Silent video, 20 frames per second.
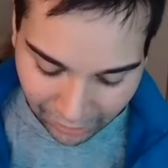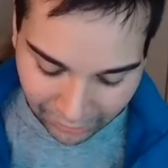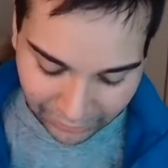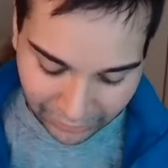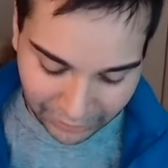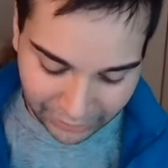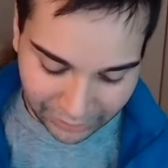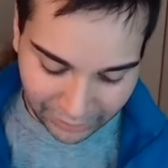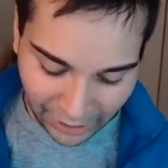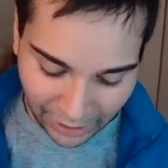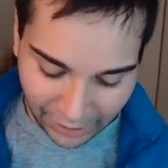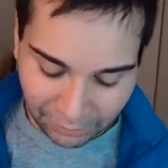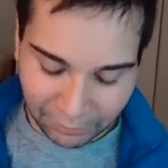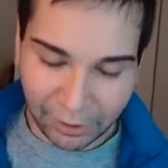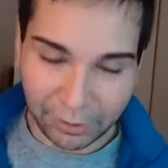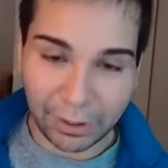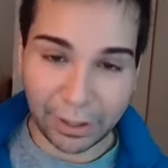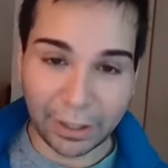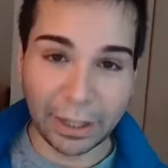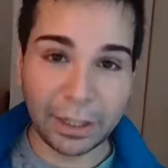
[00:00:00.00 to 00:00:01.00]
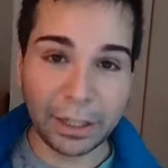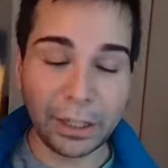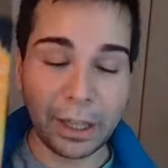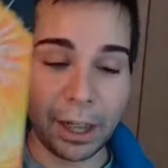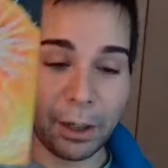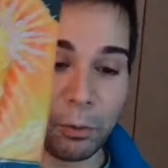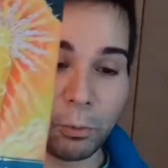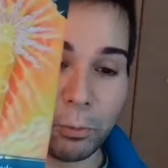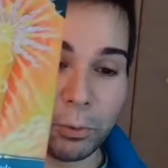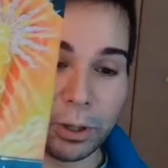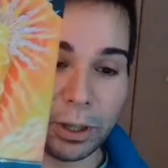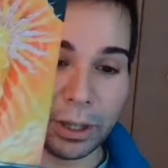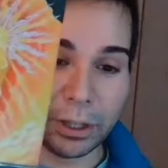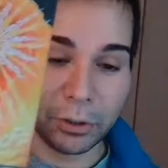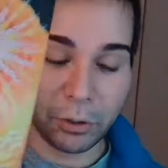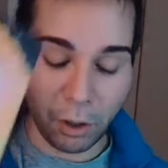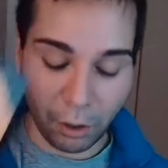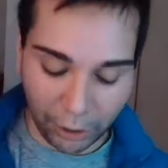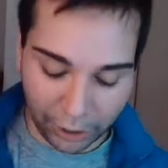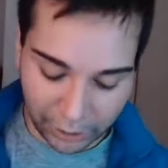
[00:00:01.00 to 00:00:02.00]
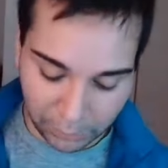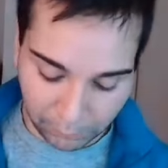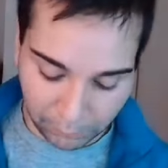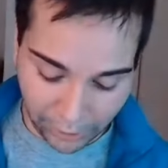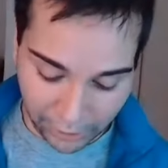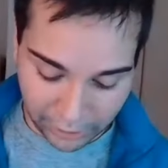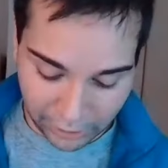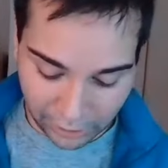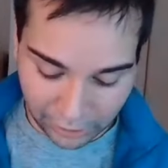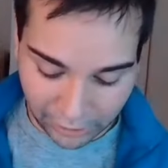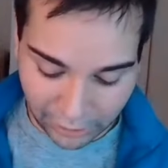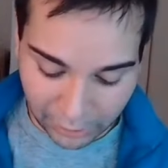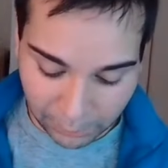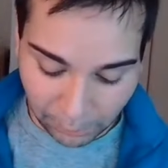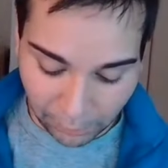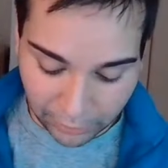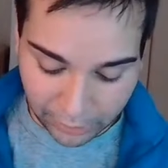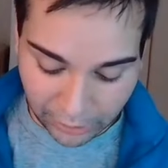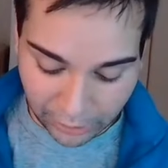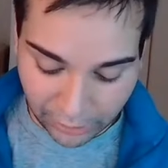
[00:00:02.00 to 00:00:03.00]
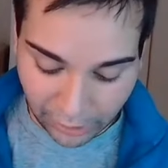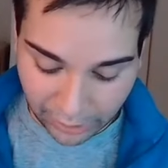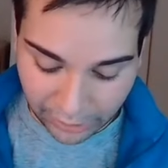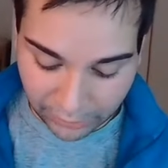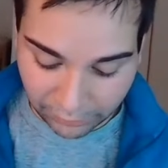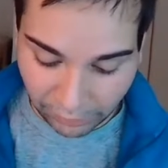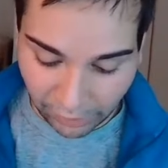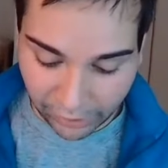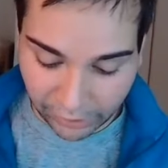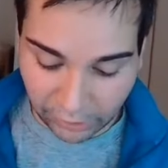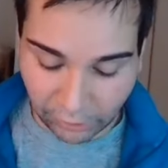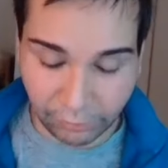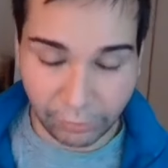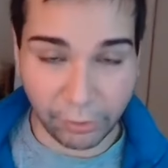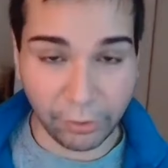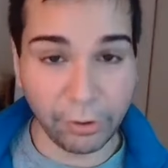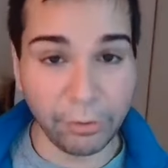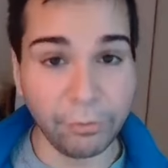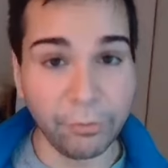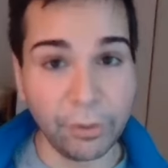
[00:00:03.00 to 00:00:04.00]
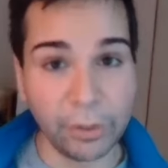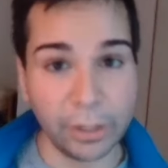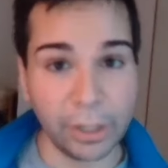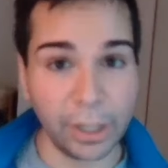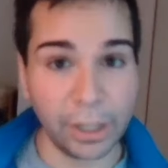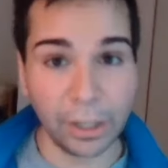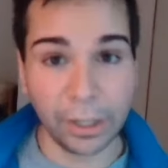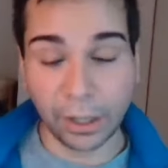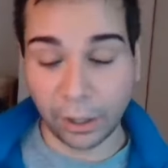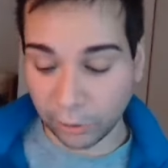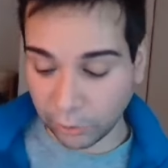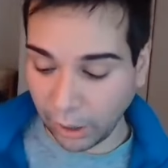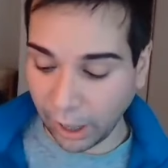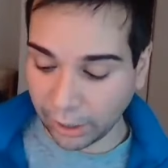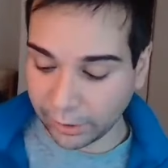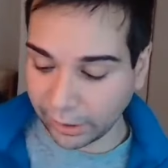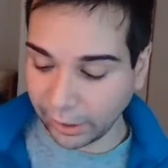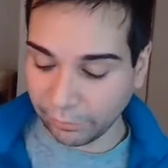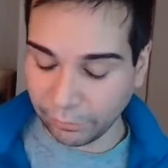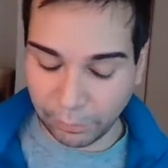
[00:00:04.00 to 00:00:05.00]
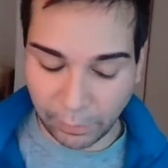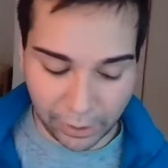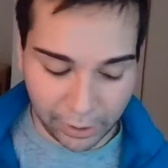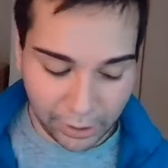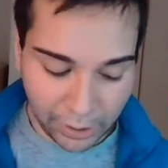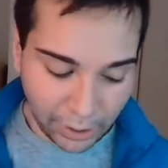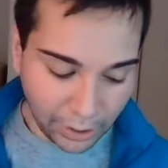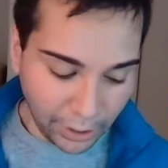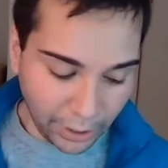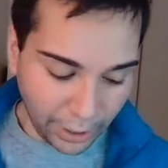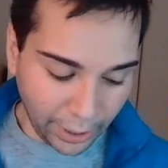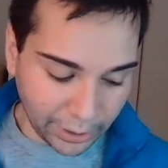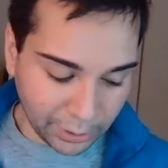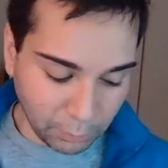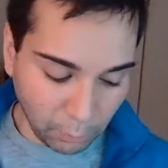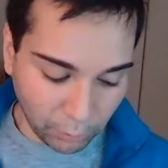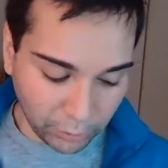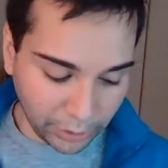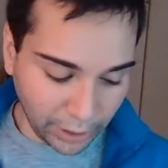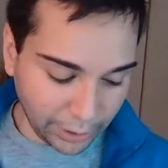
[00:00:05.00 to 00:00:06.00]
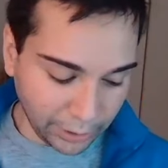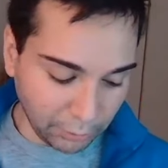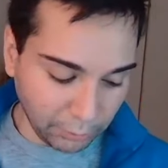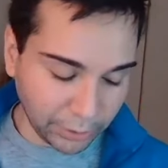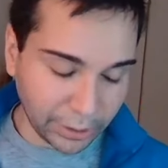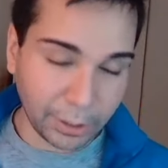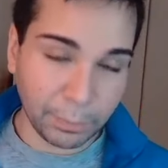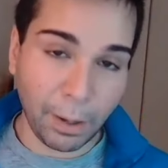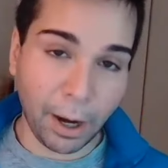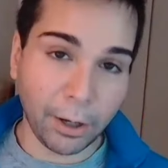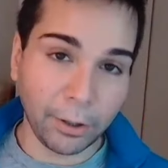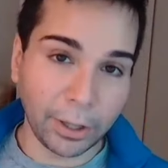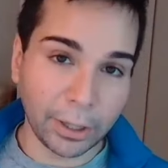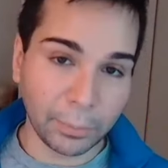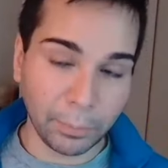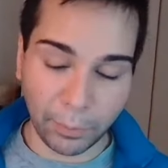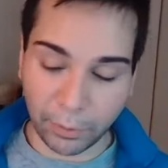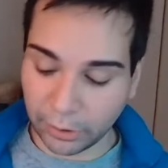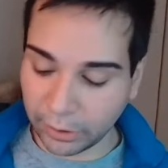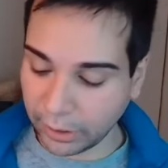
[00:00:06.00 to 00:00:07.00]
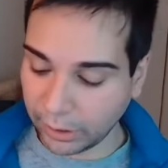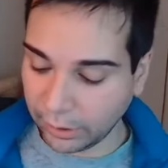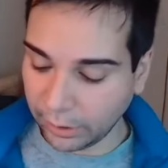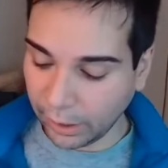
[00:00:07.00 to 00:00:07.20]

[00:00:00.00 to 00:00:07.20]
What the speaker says: just kind of get it. This is like a really strong inspiration. This person does find you very physically attractive, but it's more than that. You inspire this person.